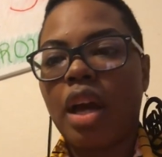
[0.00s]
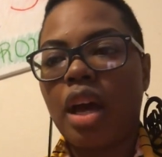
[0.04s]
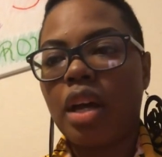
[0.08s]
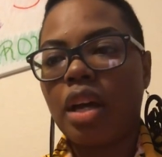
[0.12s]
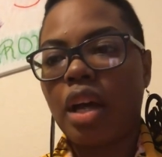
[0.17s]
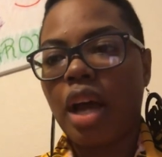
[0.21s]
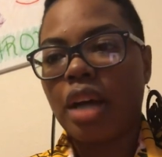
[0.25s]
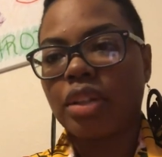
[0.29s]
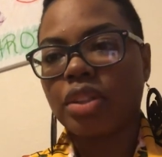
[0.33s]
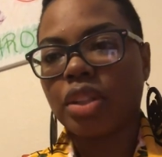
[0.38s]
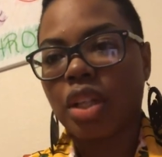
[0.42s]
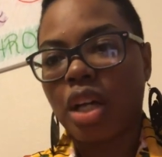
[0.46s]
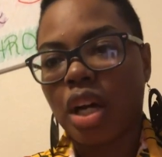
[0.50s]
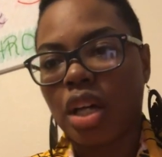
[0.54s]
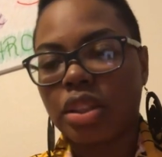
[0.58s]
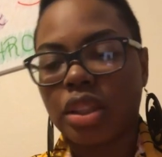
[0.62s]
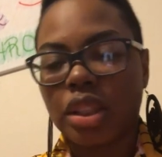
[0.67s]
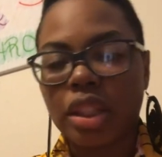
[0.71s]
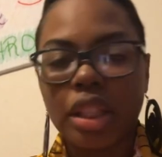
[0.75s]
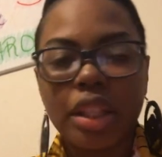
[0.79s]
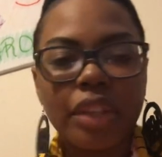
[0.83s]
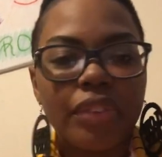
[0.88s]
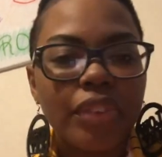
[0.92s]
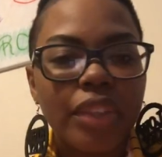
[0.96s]
how's the cost
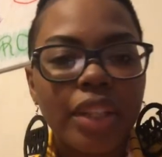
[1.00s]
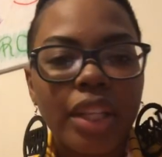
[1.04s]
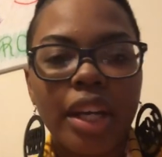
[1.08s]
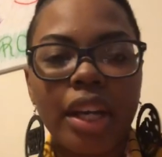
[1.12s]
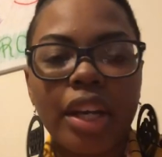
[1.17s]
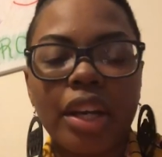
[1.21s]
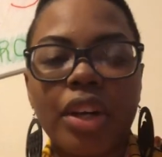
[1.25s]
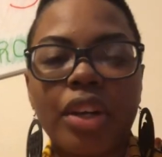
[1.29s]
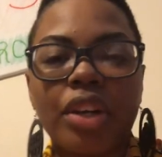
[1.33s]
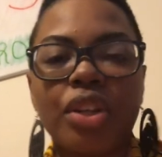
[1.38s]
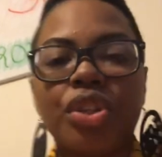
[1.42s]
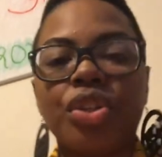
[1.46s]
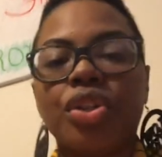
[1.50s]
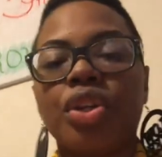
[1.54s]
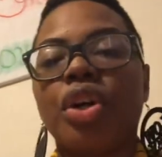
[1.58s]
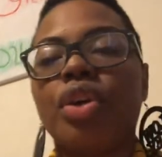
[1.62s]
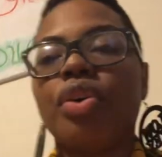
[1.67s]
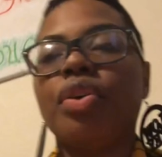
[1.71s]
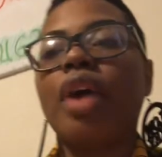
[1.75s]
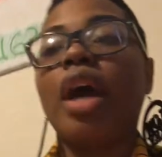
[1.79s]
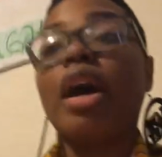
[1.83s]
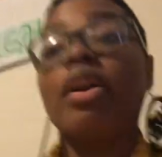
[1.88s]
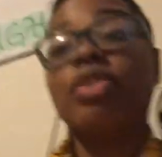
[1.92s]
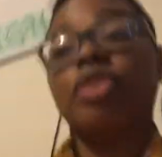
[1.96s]
of living there. You
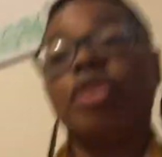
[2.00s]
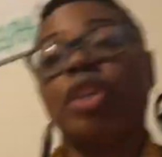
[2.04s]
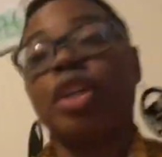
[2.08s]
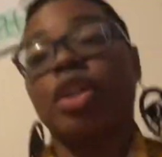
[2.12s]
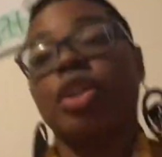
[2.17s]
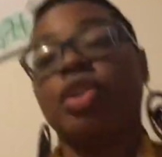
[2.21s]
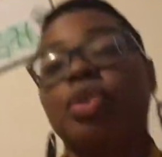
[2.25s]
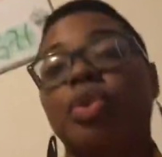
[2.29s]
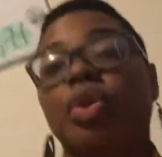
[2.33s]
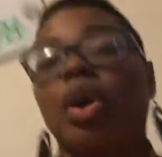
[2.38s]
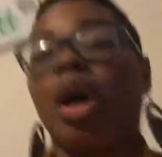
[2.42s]
have to include